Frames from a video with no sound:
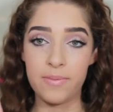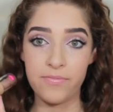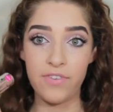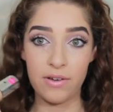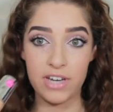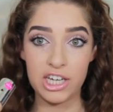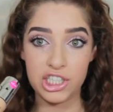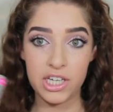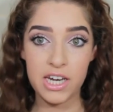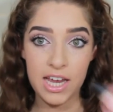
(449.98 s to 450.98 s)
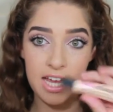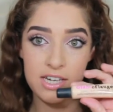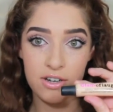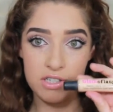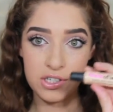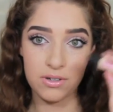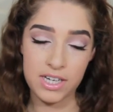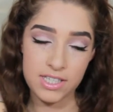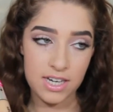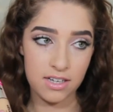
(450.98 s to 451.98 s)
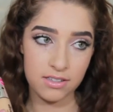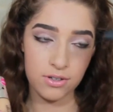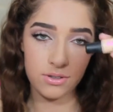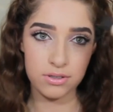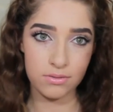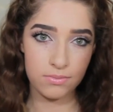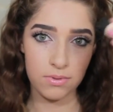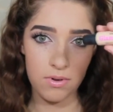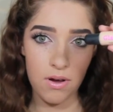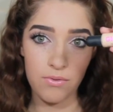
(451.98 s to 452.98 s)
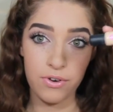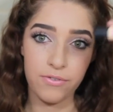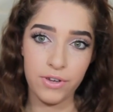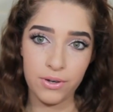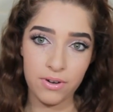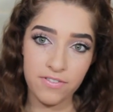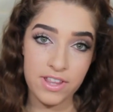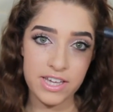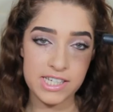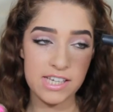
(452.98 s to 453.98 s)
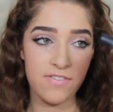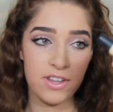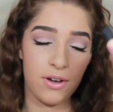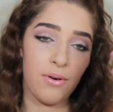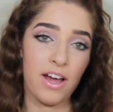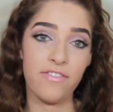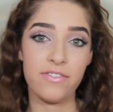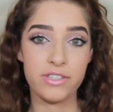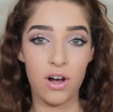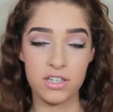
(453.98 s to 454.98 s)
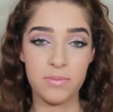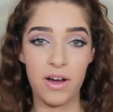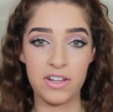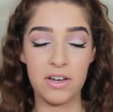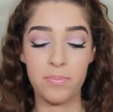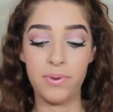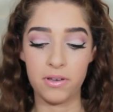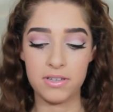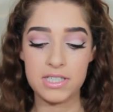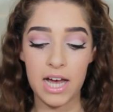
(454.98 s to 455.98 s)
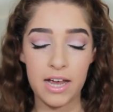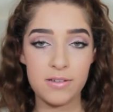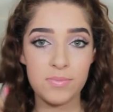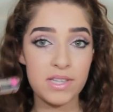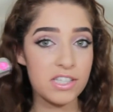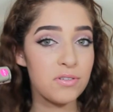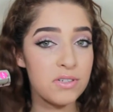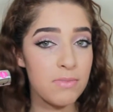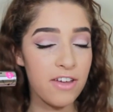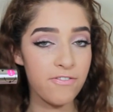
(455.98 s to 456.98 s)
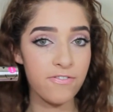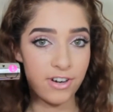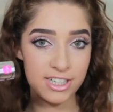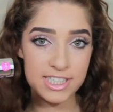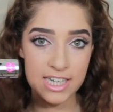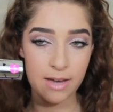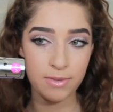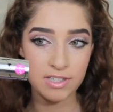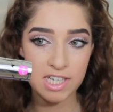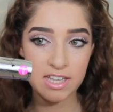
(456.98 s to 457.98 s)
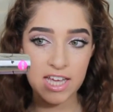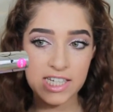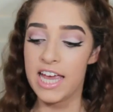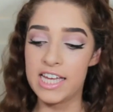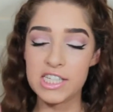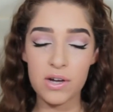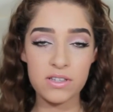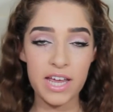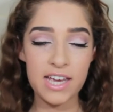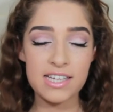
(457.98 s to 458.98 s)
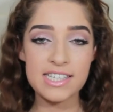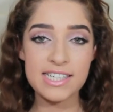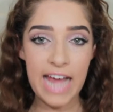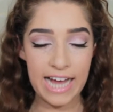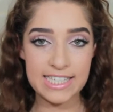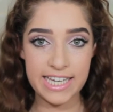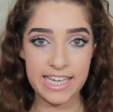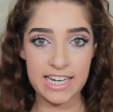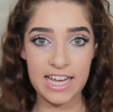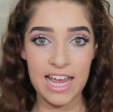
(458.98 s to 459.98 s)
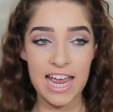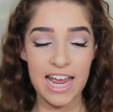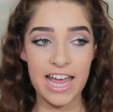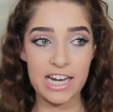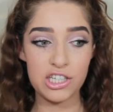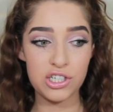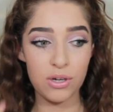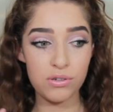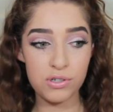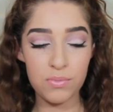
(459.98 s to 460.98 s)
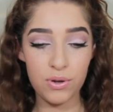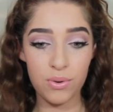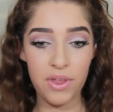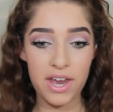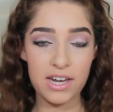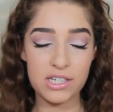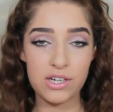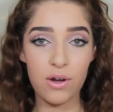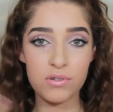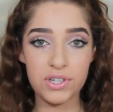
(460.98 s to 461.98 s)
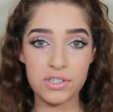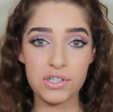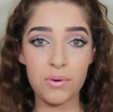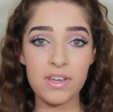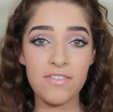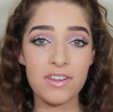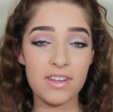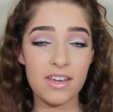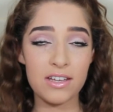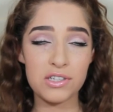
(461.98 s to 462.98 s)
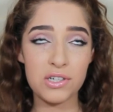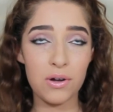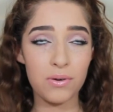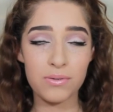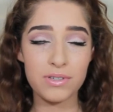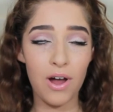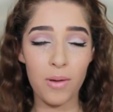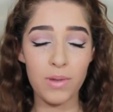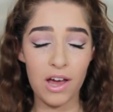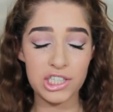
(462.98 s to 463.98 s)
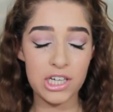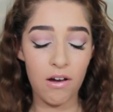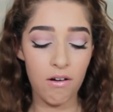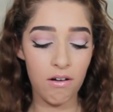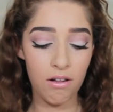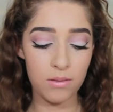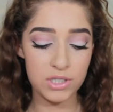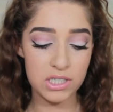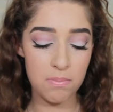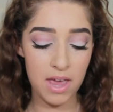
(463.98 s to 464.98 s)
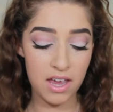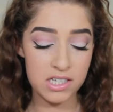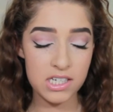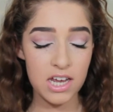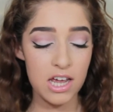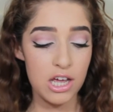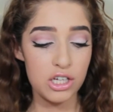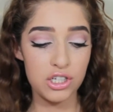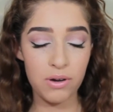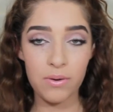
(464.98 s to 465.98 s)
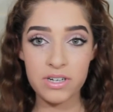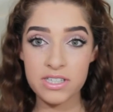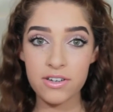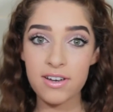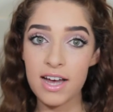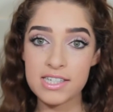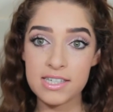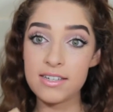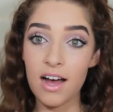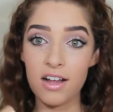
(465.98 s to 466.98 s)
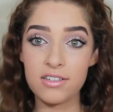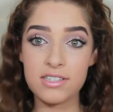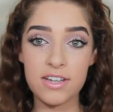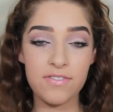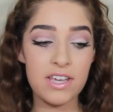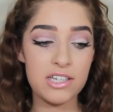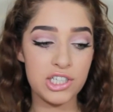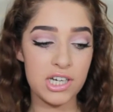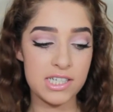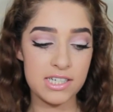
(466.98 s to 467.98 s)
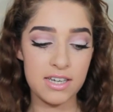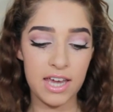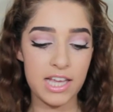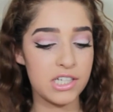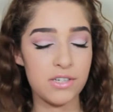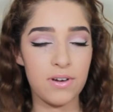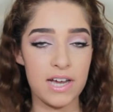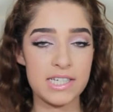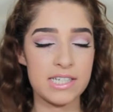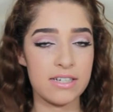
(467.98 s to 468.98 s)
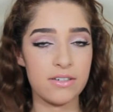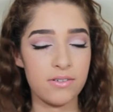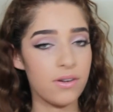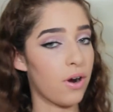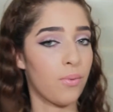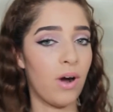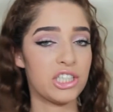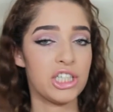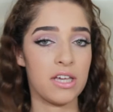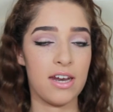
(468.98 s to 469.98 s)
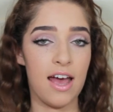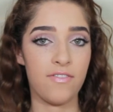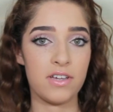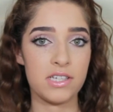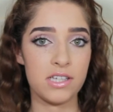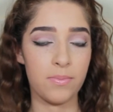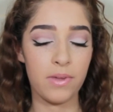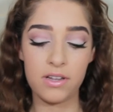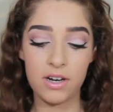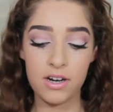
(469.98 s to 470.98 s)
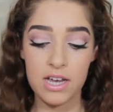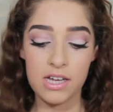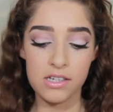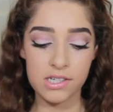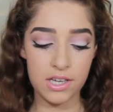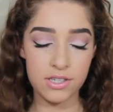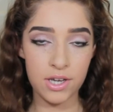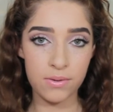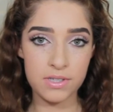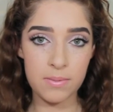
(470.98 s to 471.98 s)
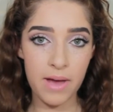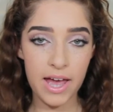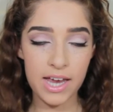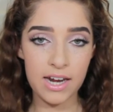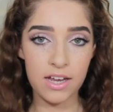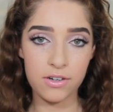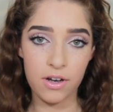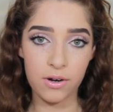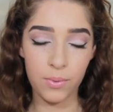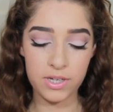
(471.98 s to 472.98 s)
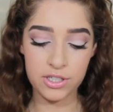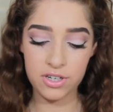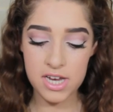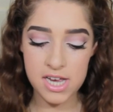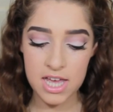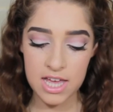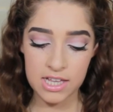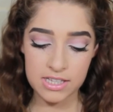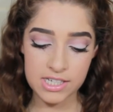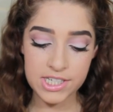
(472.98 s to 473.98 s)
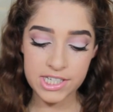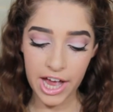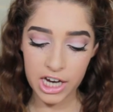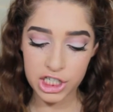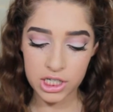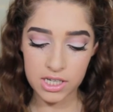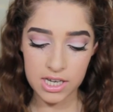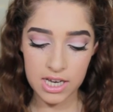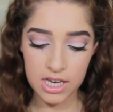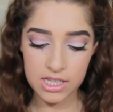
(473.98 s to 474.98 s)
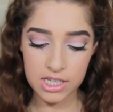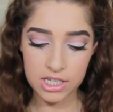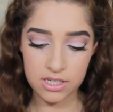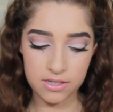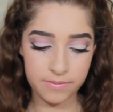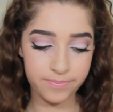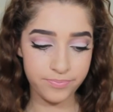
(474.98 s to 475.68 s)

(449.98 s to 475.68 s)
foundation, and also I did a little review of this even though I've talked about it a billion times, but this was my first time using this. It's like satin and it's so smooth and it goes on so evenly and so not blotchy at all. I'm just amazed. So I want to tell you guys the colors of these just in case you guys are watching and have a similar skin tone to mine and are wondering. This is actually the